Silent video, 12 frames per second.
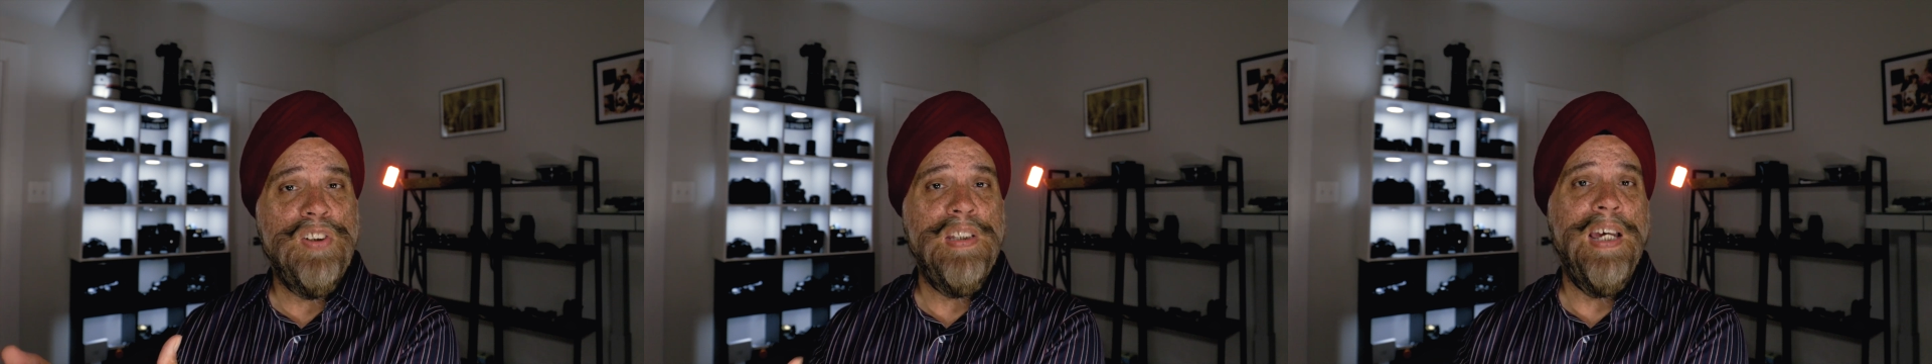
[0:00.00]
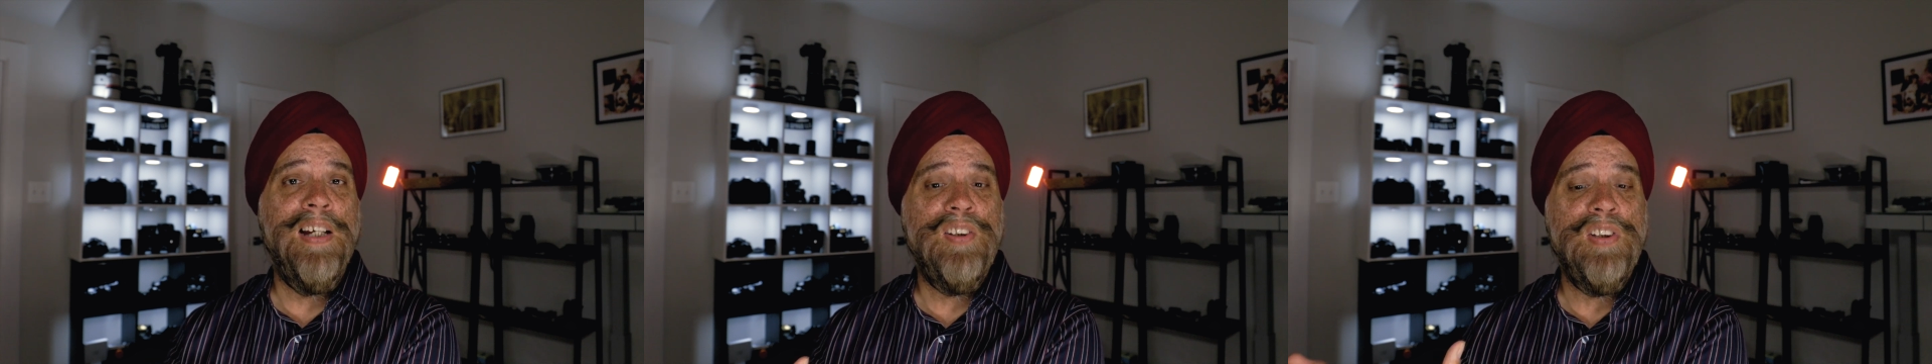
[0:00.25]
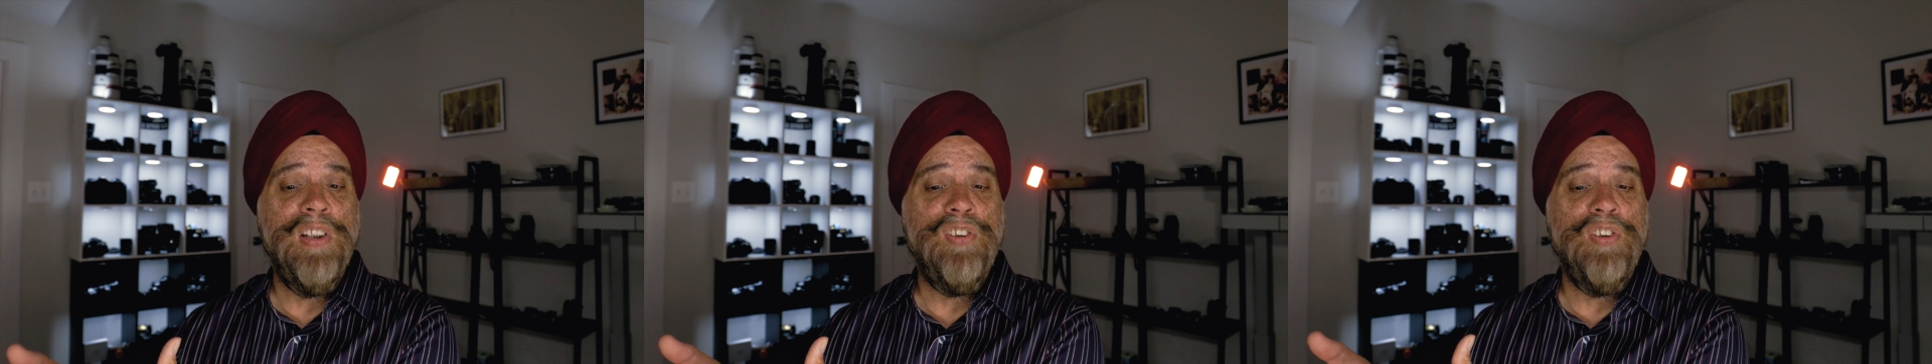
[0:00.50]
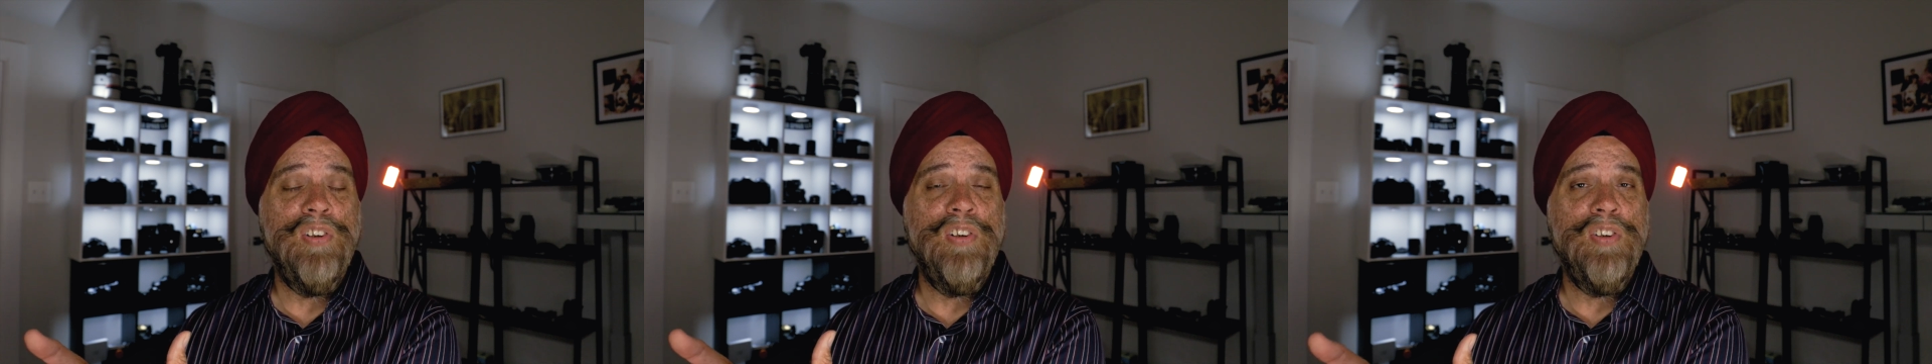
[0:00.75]
stack
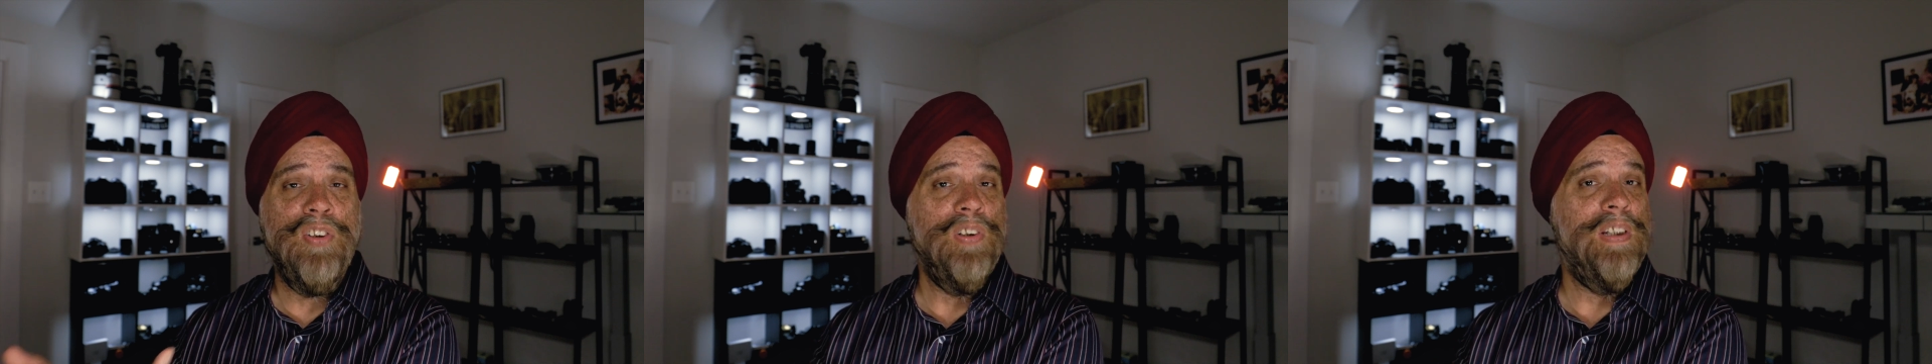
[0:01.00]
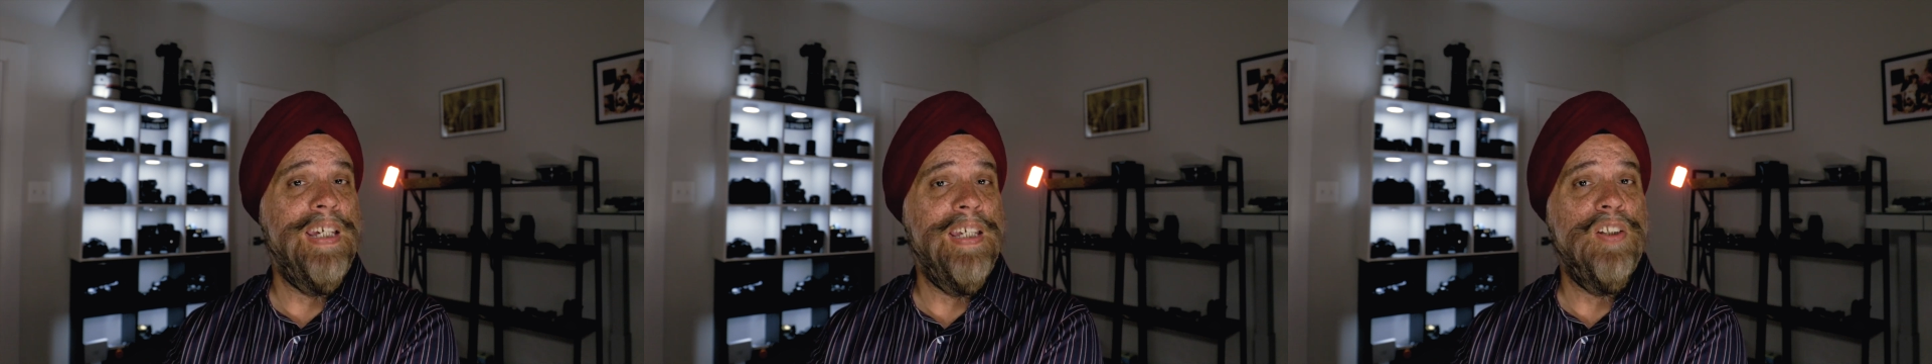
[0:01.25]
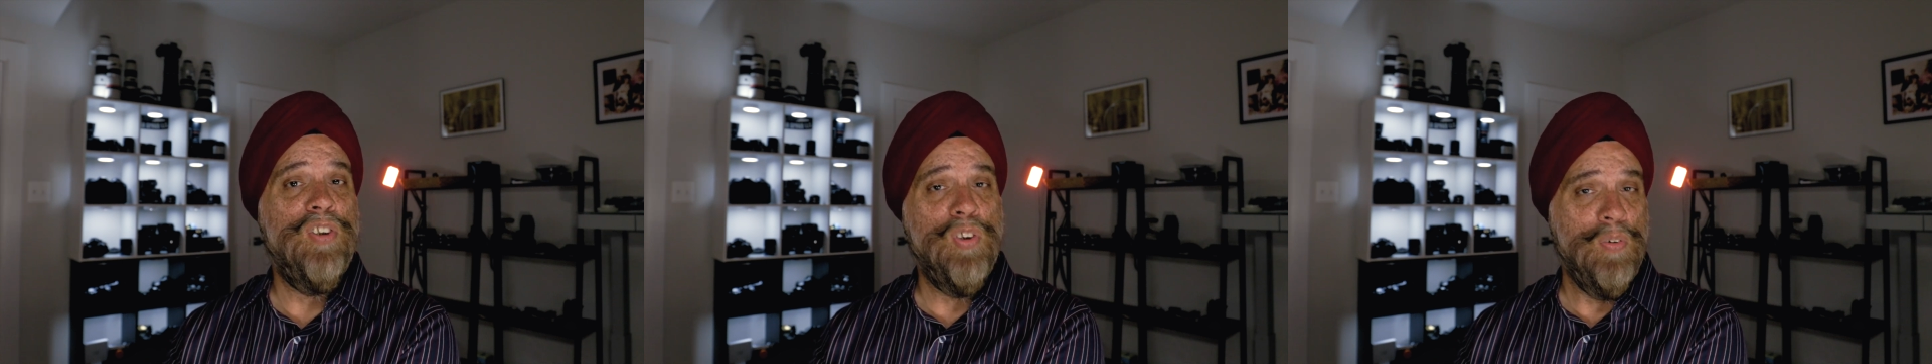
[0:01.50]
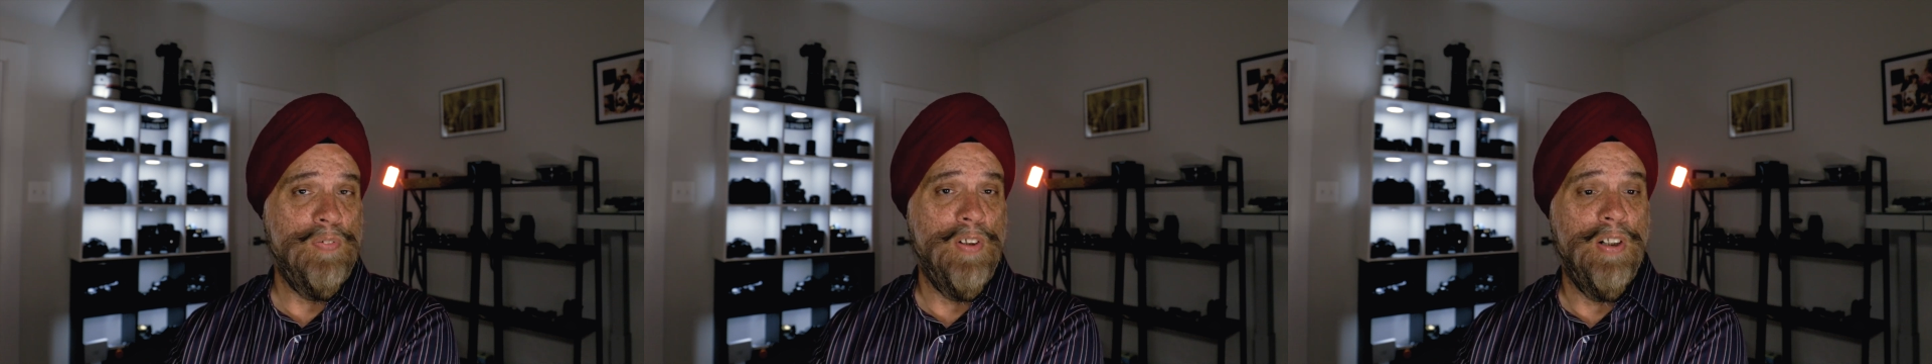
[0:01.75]
sensor to date so
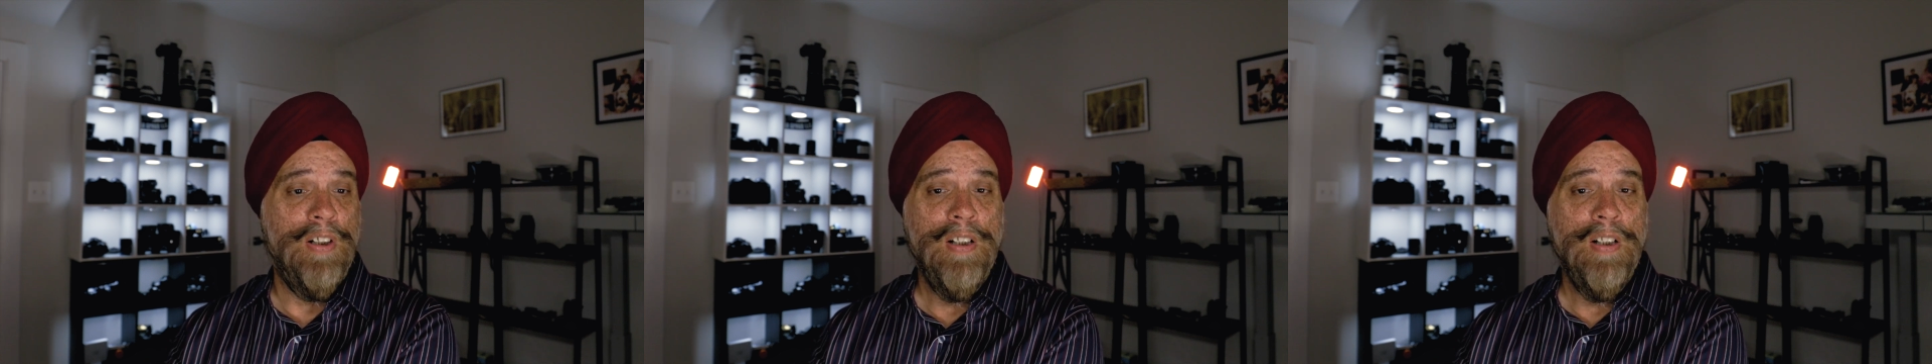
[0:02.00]
far